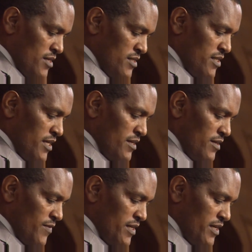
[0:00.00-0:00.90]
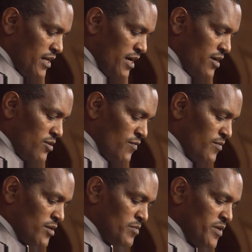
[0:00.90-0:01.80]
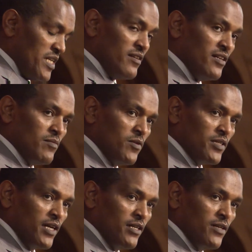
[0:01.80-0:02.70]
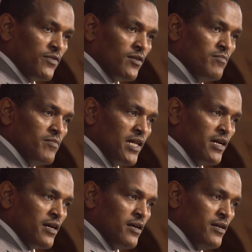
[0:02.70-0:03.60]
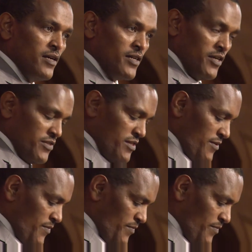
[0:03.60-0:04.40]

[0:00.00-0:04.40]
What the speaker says: significant decline of morbidity and the mortality from malaria and HC.